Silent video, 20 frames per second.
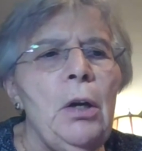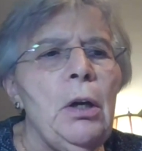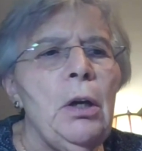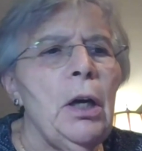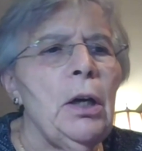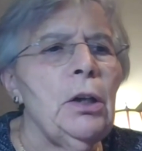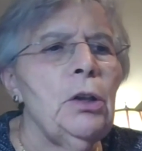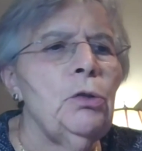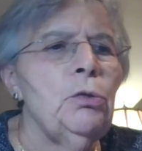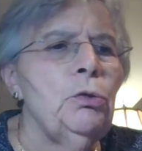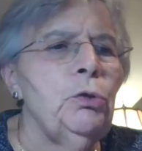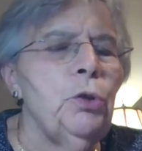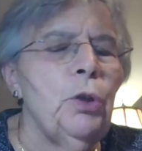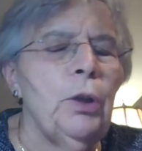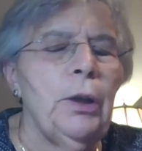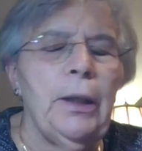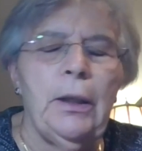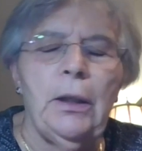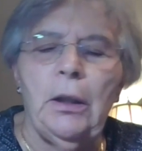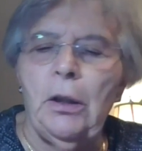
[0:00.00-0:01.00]
You
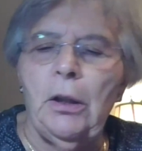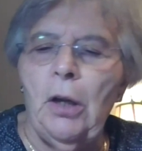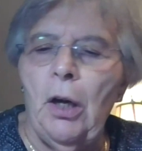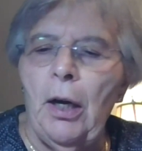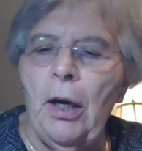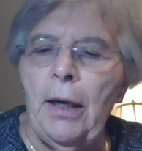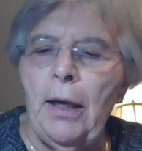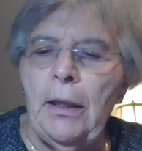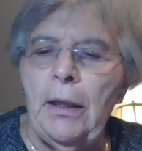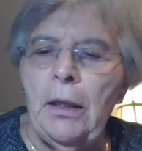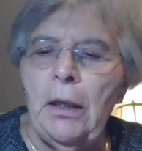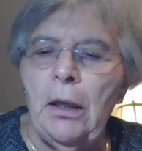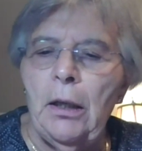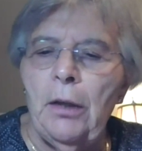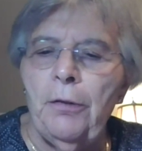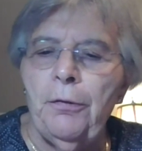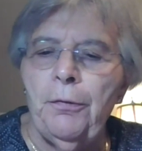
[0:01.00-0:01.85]
look at the kind of